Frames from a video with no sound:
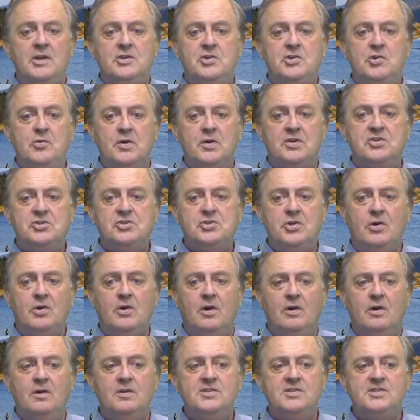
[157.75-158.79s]
to
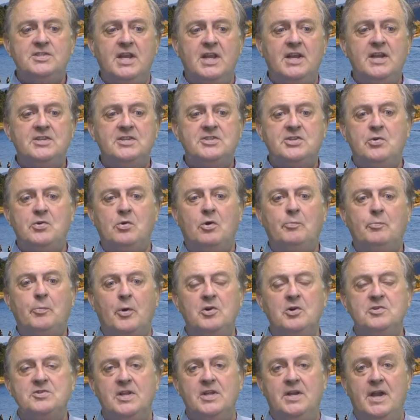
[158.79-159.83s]
assure city school
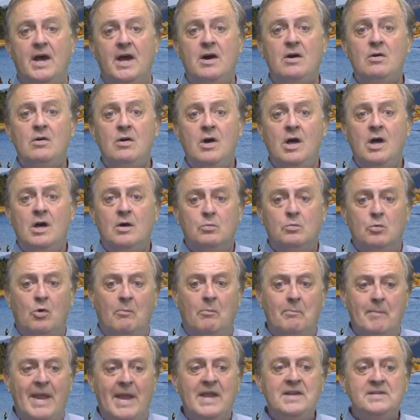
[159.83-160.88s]
personnel will
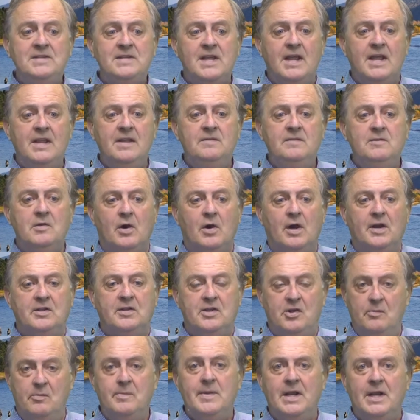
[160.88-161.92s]
maintain their
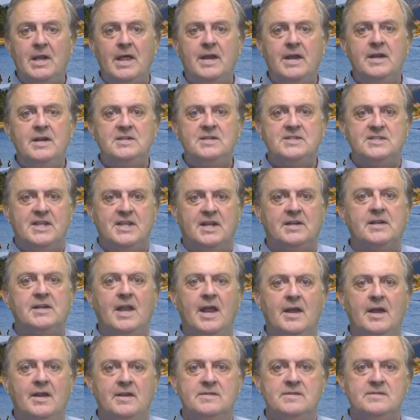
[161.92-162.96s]
accumulated sick
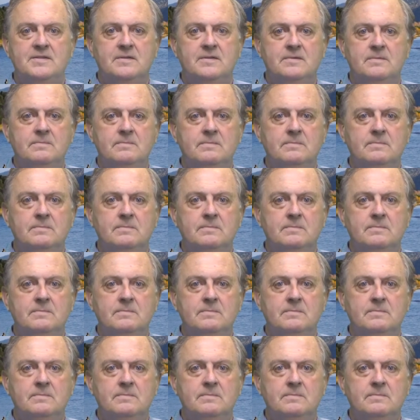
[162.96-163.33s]
days.